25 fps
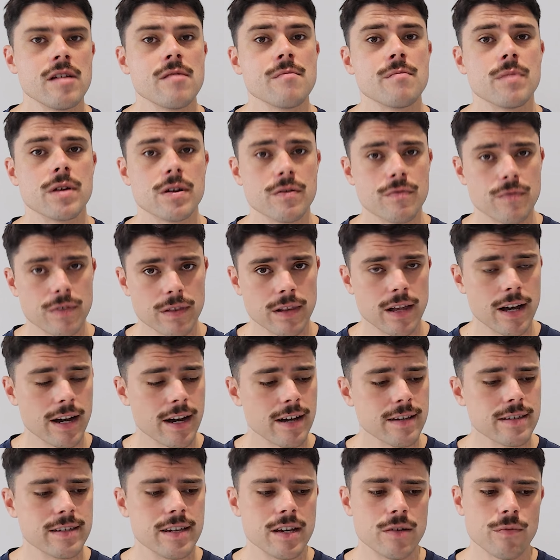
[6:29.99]
But if, like
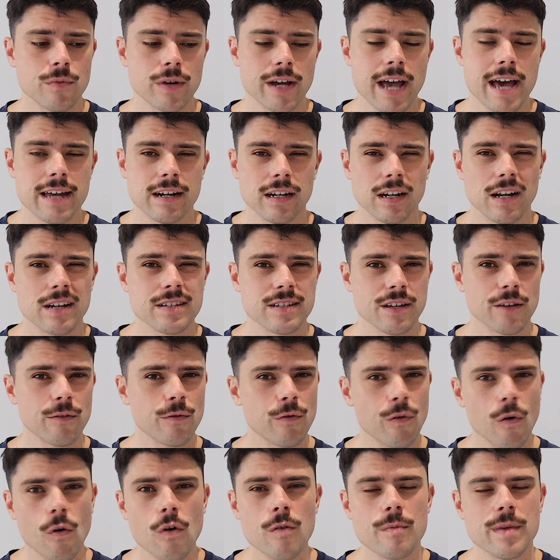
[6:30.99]
I said, we're analysing
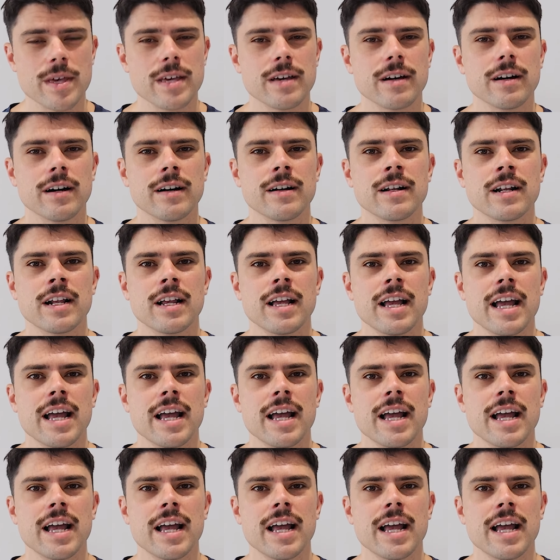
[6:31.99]
form here,